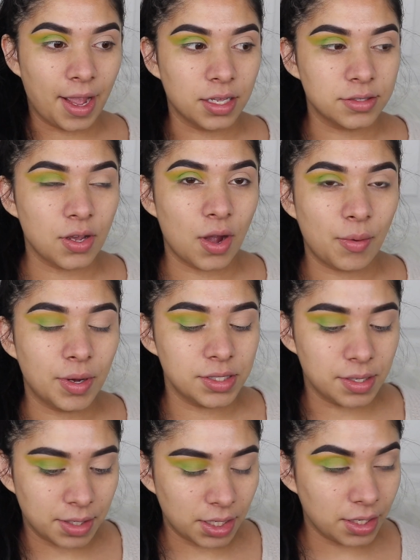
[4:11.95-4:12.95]
So I want
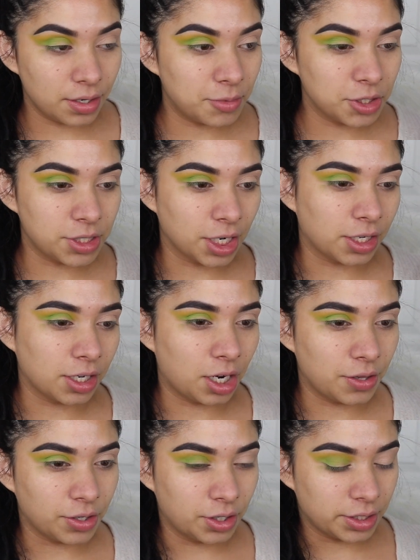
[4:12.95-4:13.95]
something a little more darker on
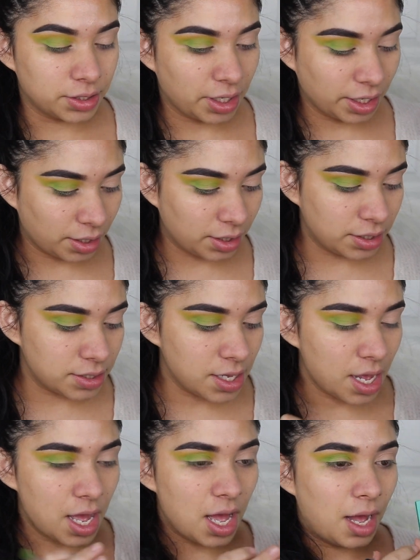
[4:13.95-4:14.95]
the green side at least.
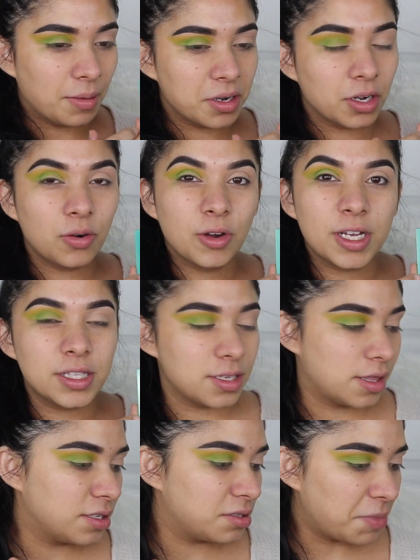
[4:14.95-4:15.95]
I'm going to go into
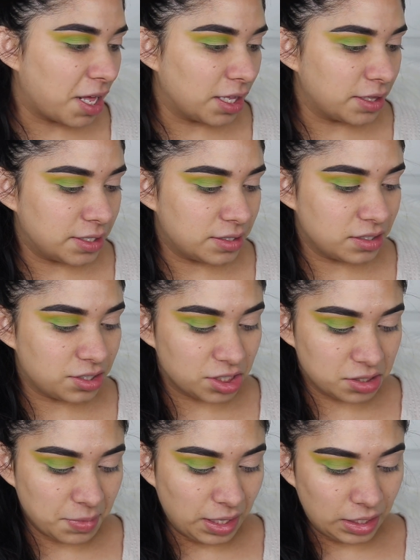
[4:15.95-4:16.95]
this palette. This is
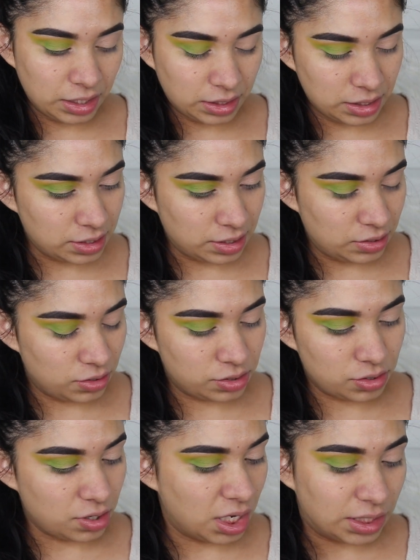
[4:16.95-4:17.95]
Just My Look. This is
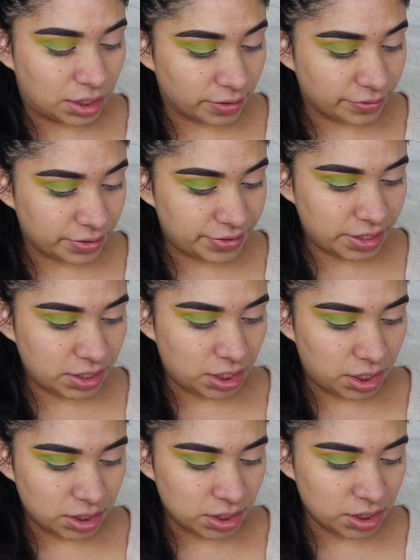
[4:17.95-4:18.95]
also under
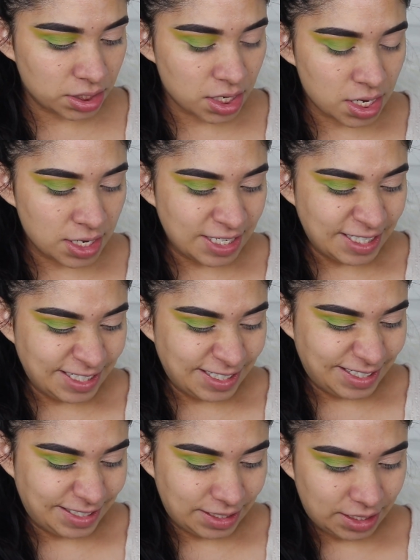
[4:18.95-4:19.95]
$15.
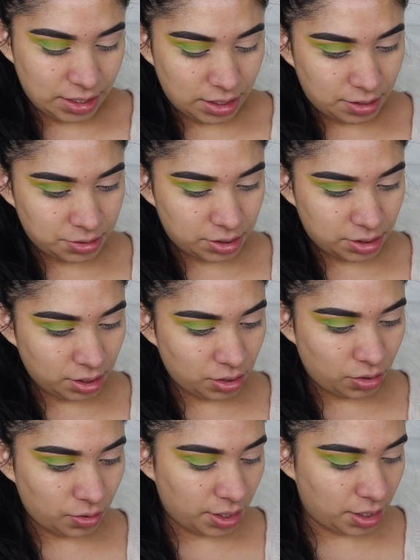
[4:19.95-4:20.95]
And I'm just going to
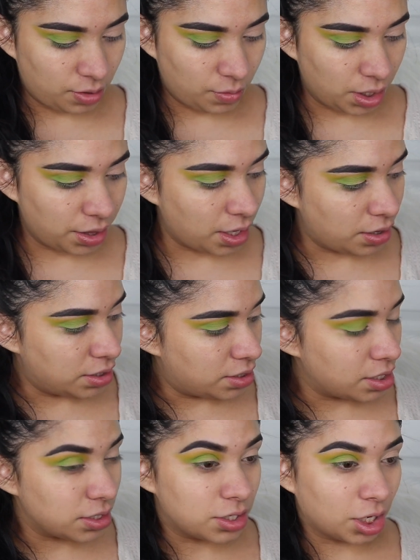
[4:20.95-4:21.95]
go in with this
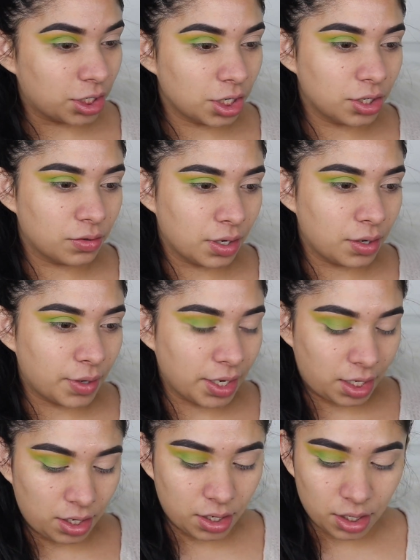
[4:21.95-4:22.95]
darker green right
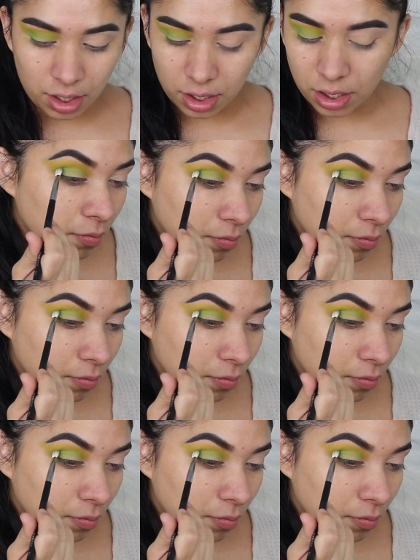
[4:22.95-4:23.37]
here.